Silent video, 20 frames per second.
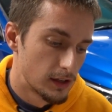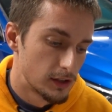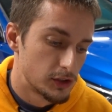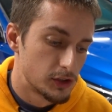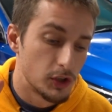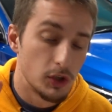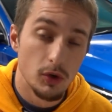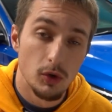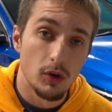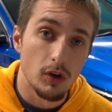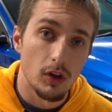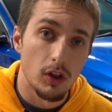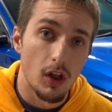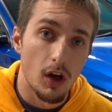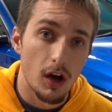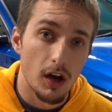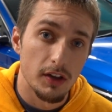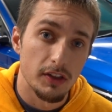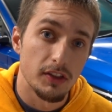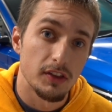2
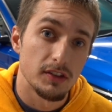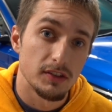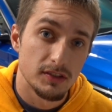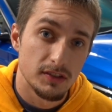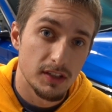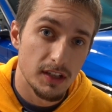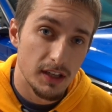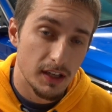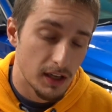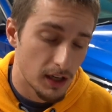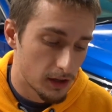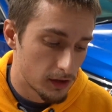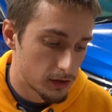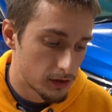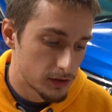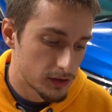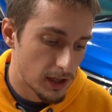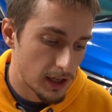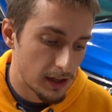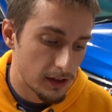cloth seat
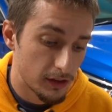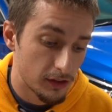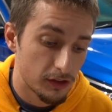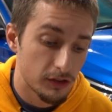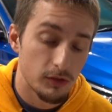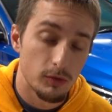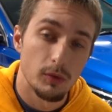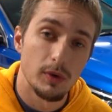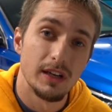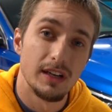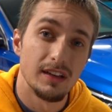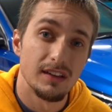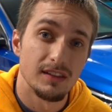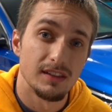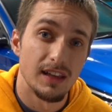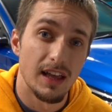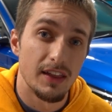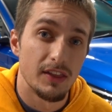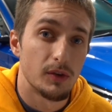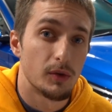colors and 3
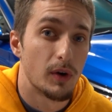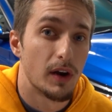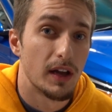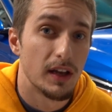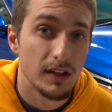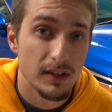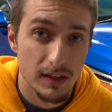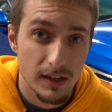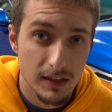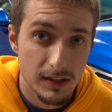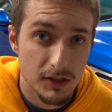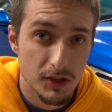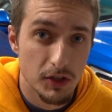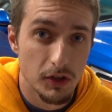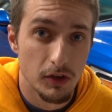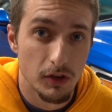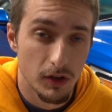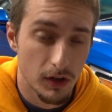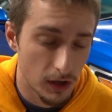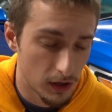leatherette
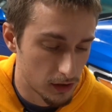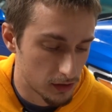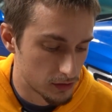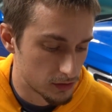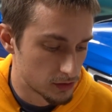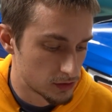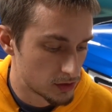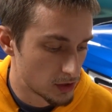interior colors.